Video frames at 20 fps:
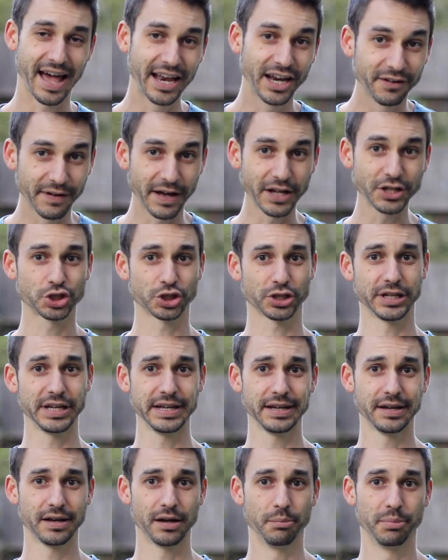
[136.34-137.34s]
and
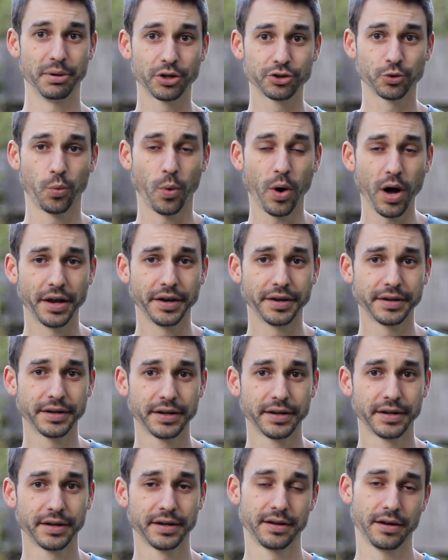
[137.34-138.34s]
eventually built one,
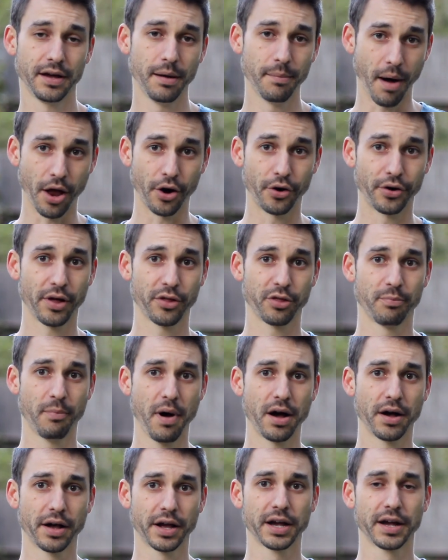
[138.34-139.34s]
Modern Health
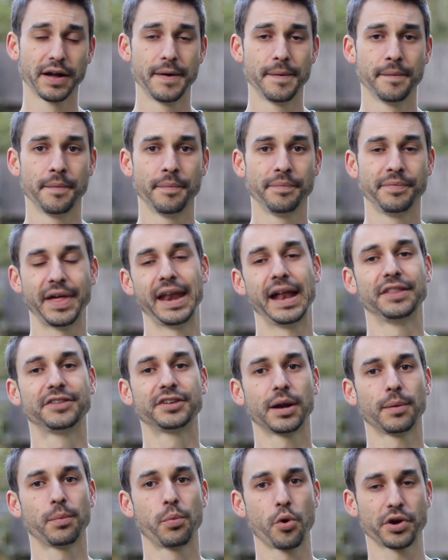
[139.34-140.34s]
Monk, that
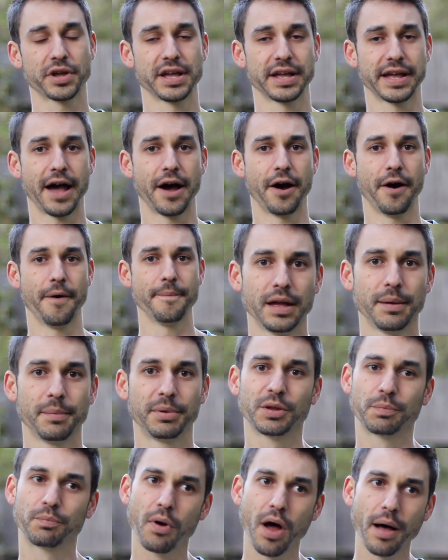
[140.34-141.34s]
ended up working out.
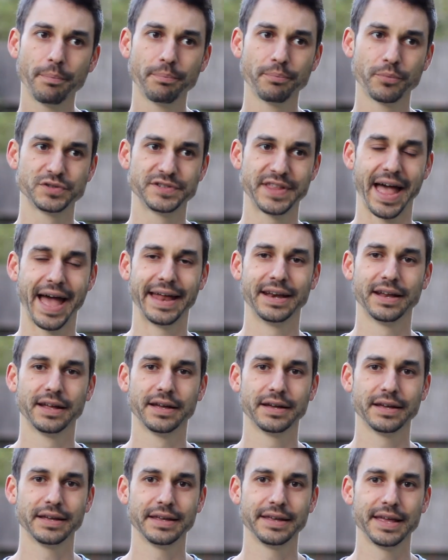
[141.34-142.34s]
But the problem was that
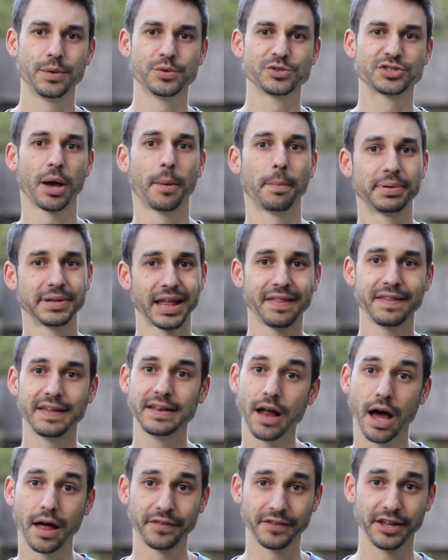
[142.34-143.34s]
it was completely
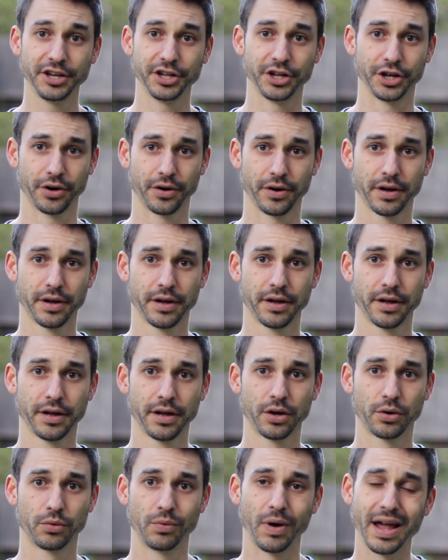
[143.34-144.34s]
nonlinear,
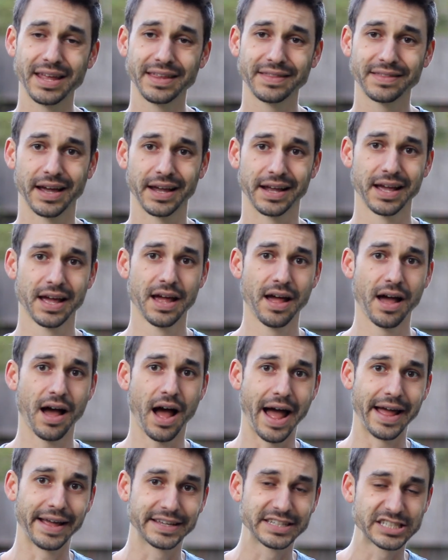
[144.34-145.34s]
right? Like
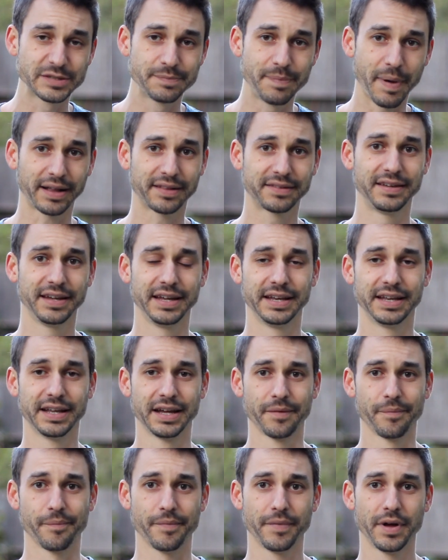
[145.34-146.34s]
I expected
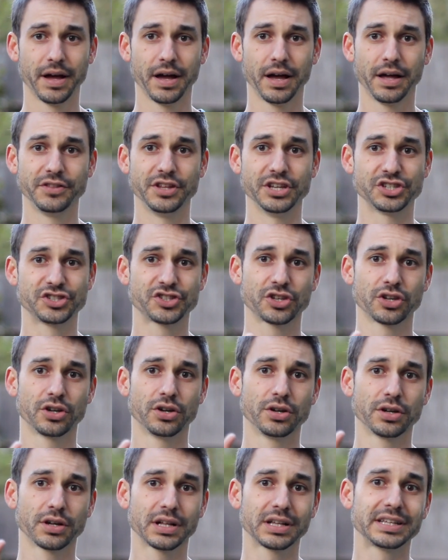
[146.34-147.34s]
this
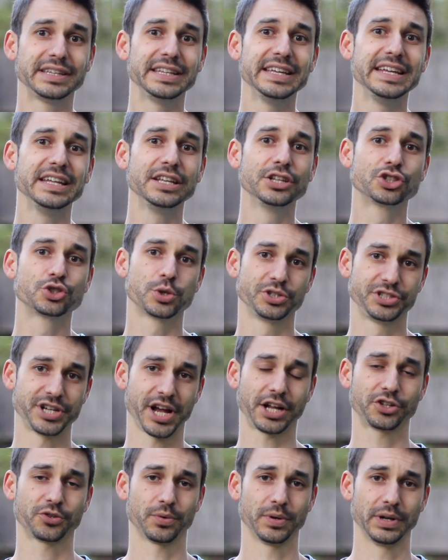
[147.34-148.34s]
clean
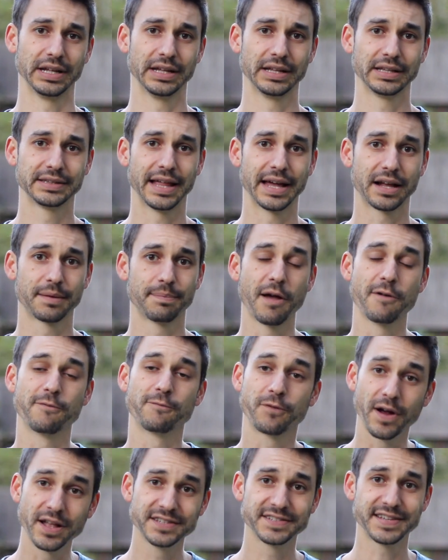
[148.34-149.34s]
trajectory like my
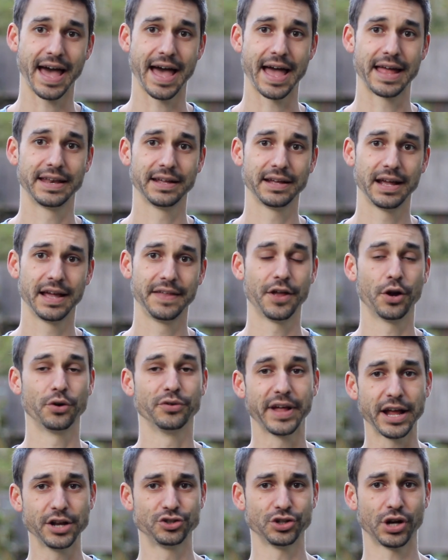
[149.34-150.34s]
friends had in their
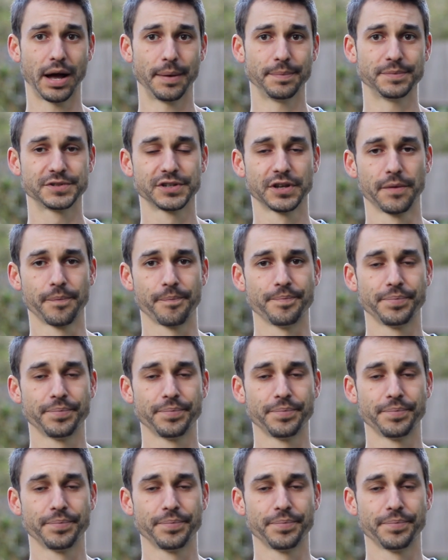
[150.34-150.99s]
day jobs.